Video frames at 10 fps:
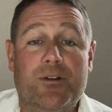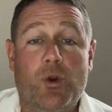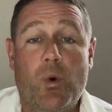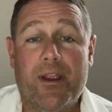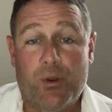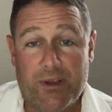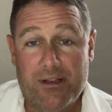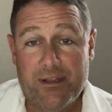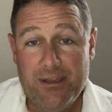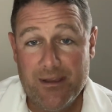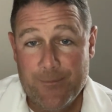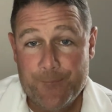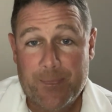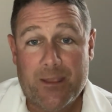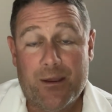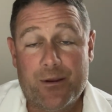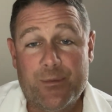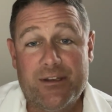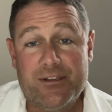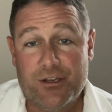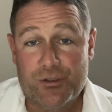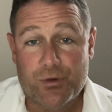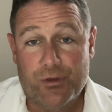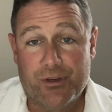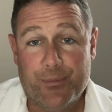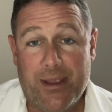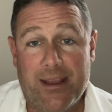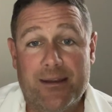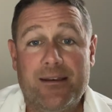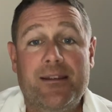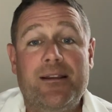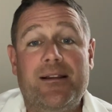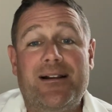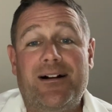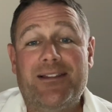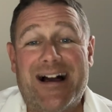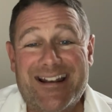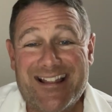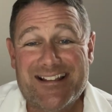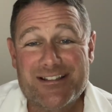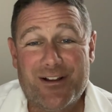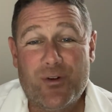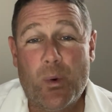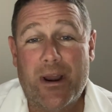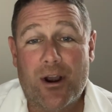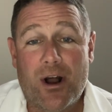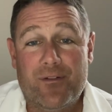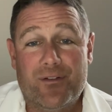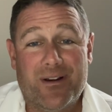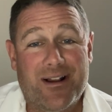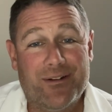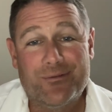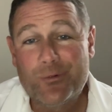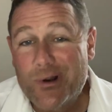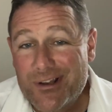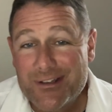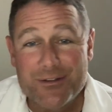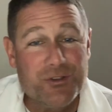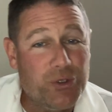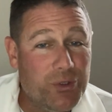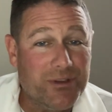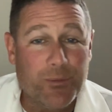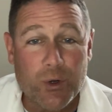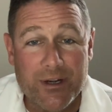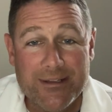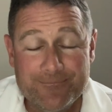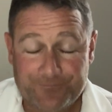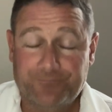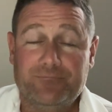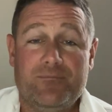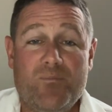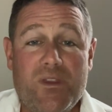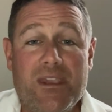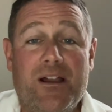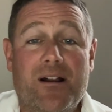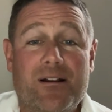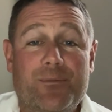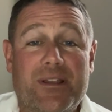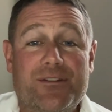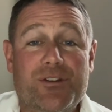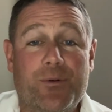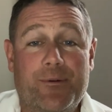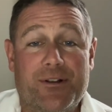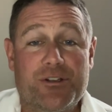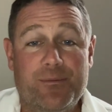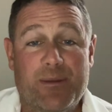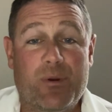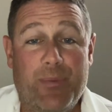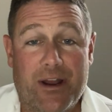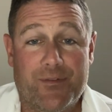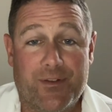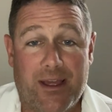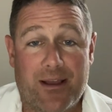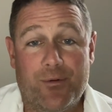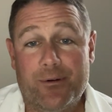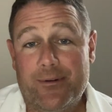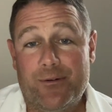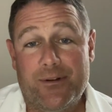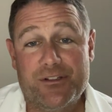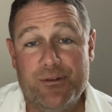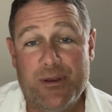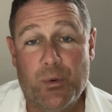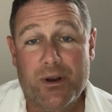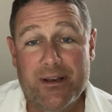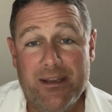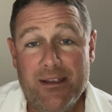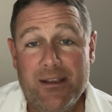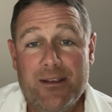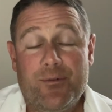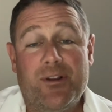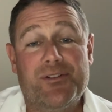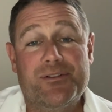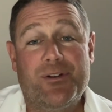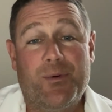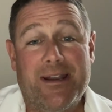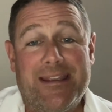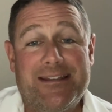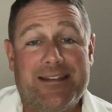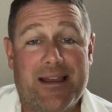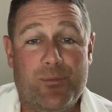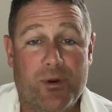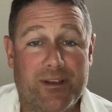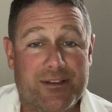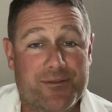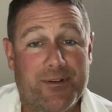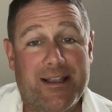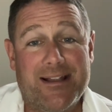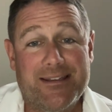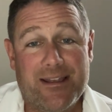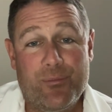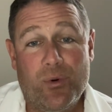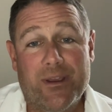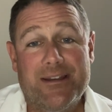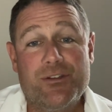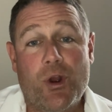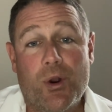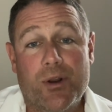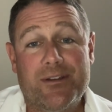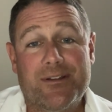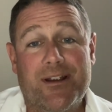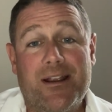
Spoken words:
quite quickly and to control your pain. A lot of that stuff will wear off around 1, 2 in the morning. And so we want you to be prepared for that. One, we don't want you to be worried. We also don't want to get to that point, because if we got to that point, it's hard to